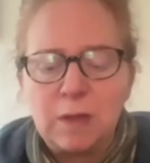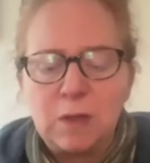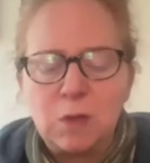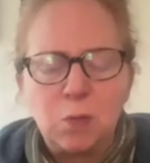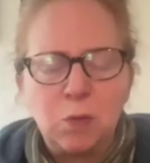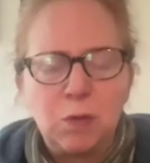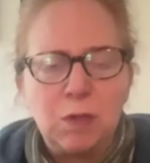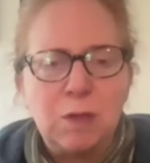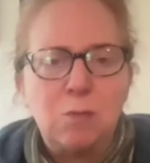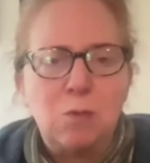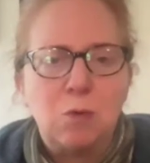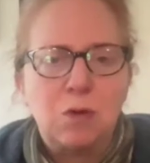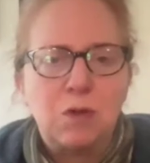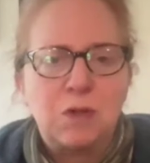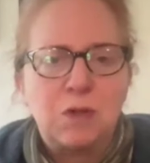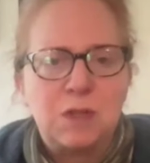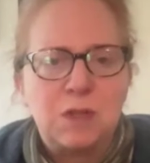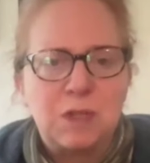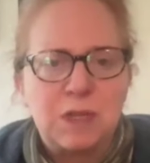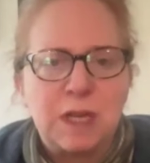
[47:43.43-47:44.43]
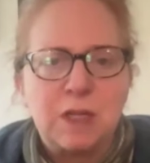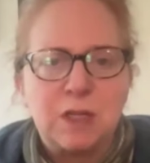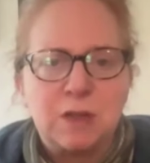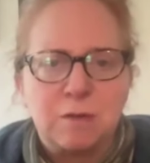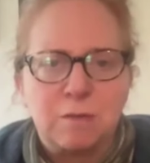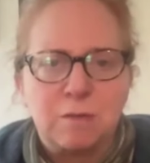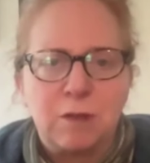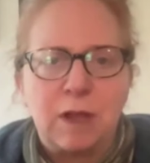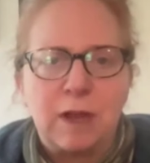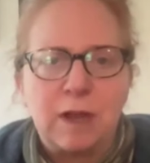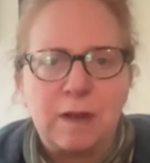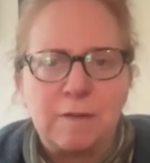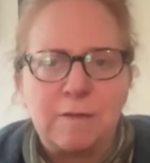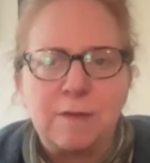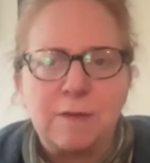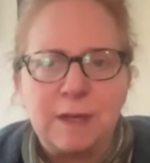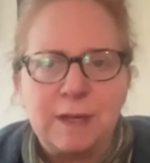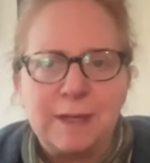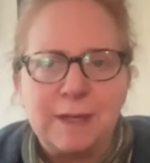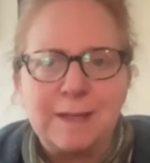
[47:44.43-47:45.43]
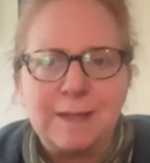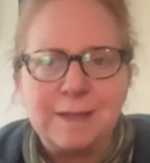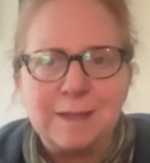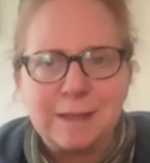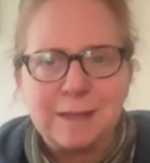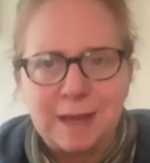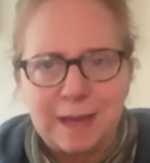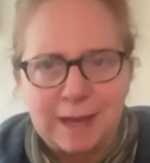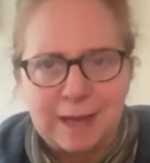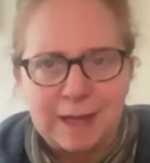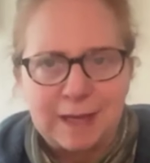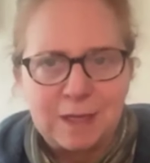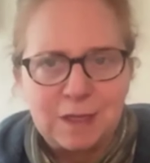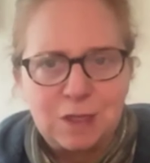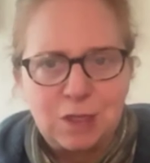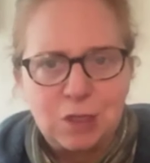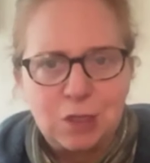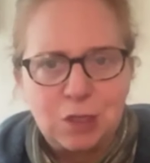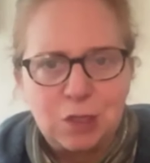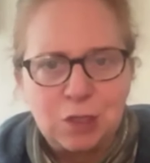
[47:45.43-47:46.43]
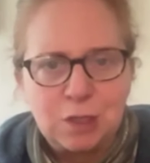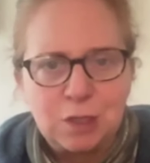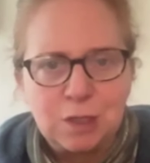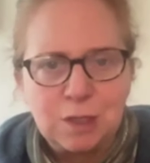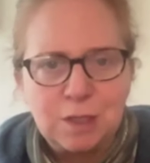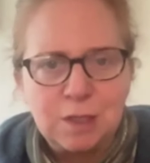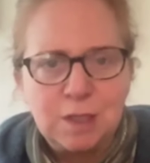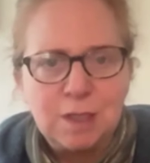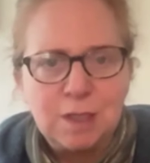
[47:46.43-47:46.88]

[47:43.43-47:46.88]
It's really more stage of life than it is age.